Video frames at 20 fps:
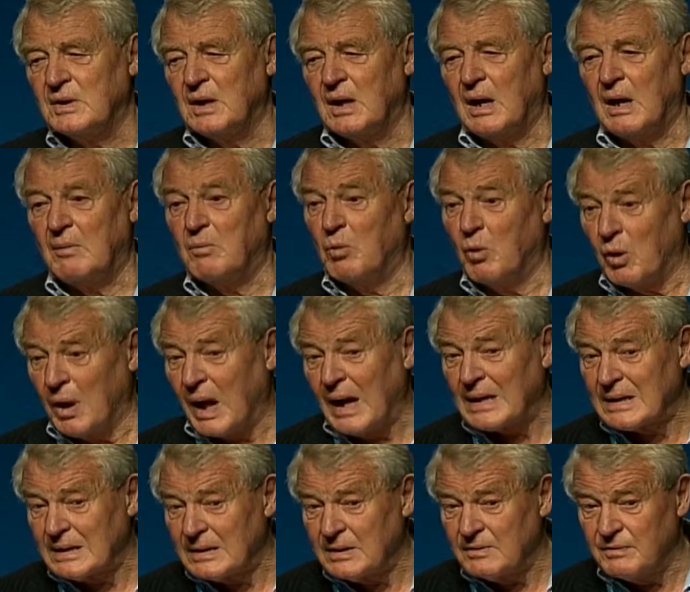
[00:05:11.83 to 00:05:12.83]
are more
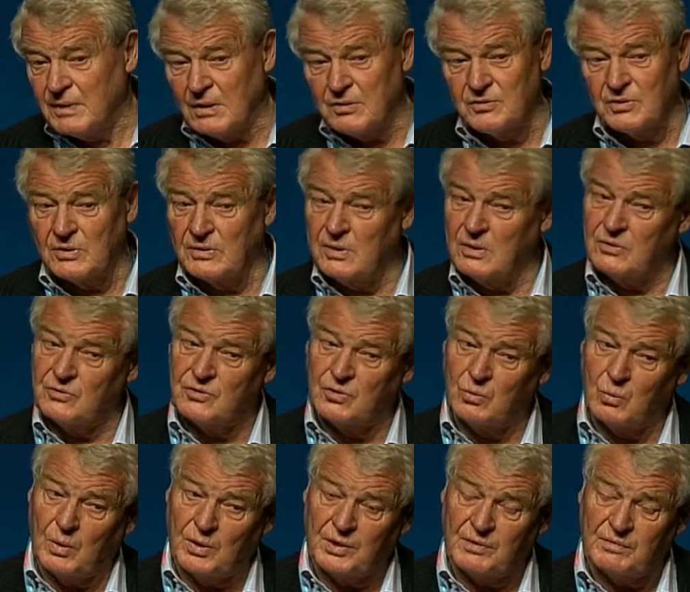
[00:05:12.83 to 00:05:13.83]
likely to vote, and those who
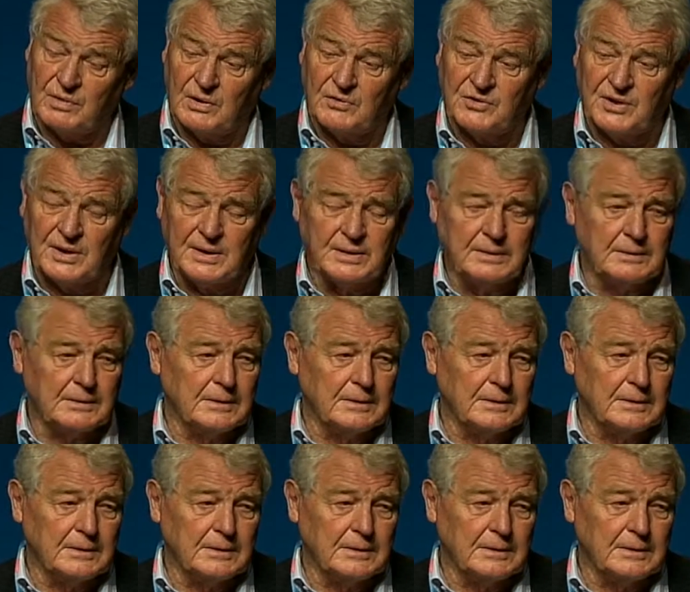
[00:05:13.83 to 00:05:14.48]
want to vote in